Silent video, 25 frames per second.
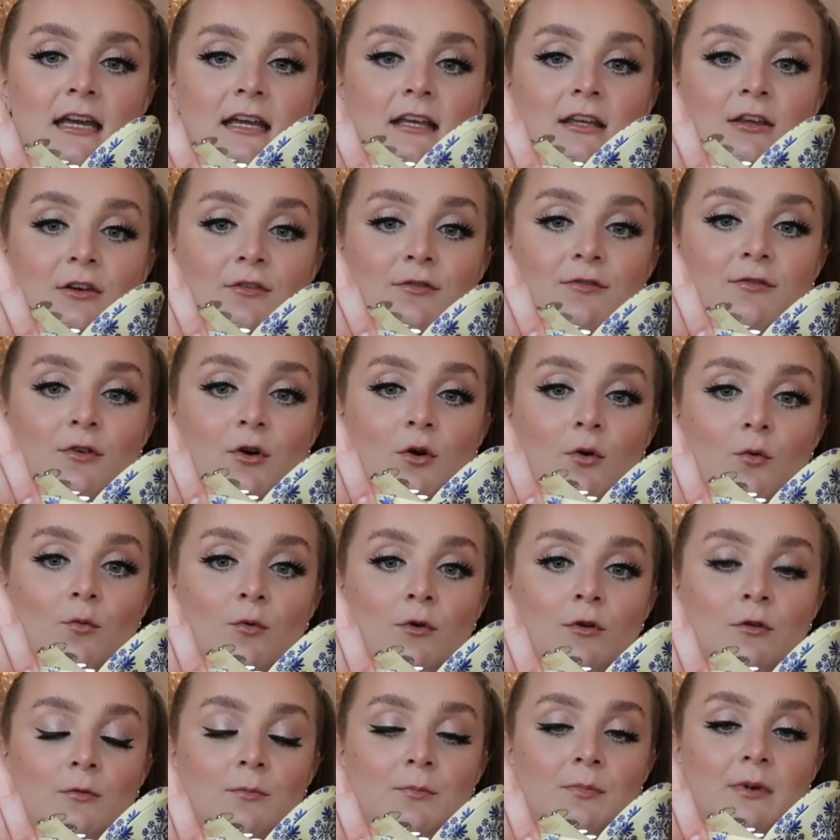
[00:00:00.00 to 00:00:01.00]
Your foot
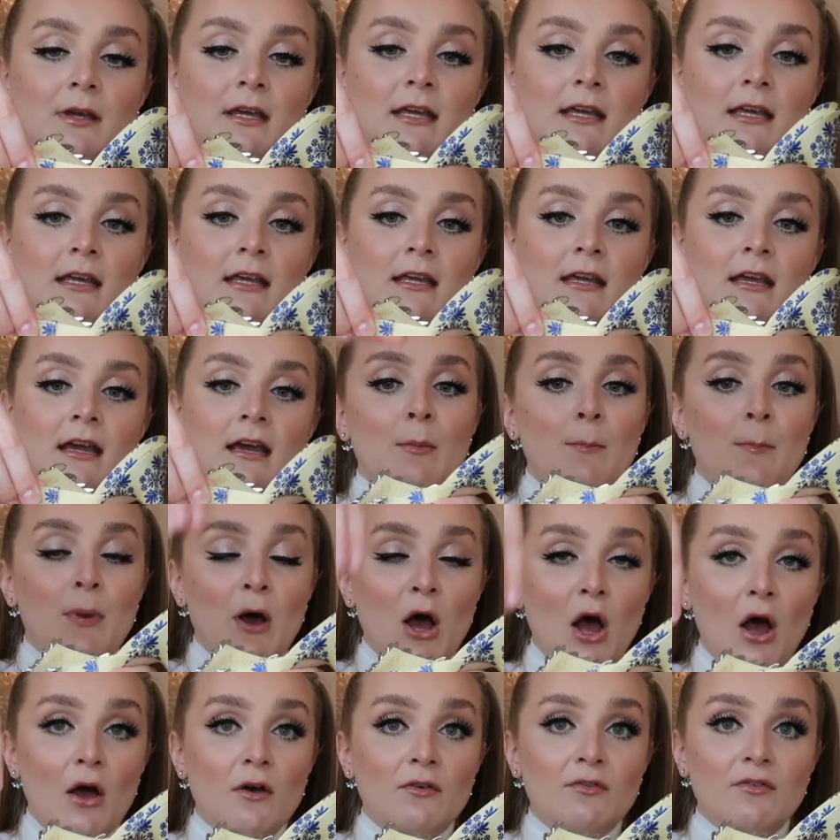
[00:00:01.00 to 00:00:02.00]
will be
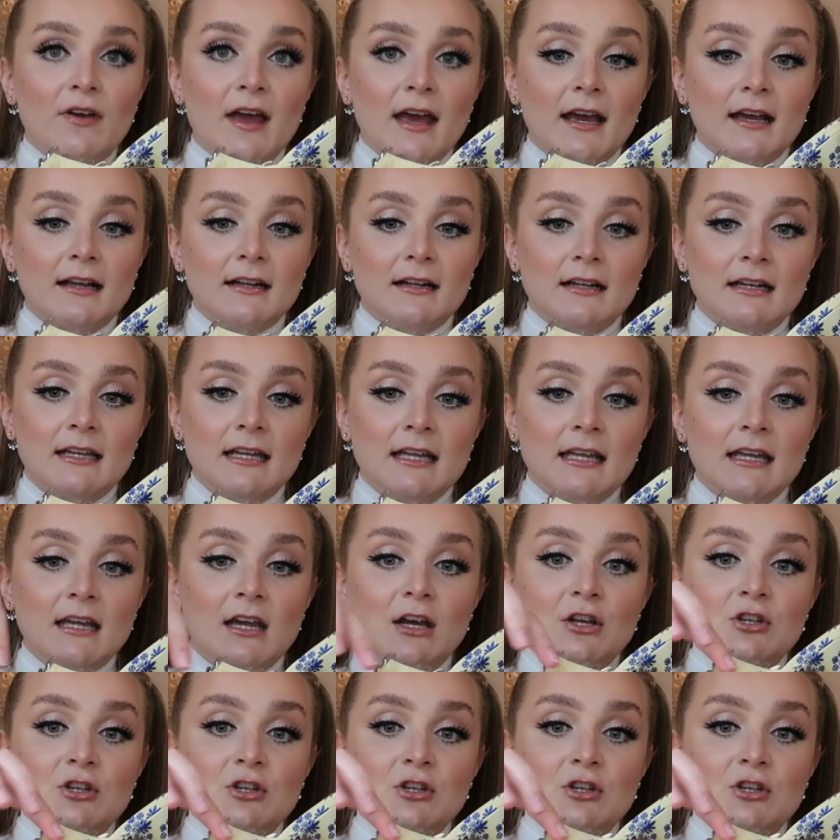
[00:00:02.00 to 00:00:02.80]
perfectly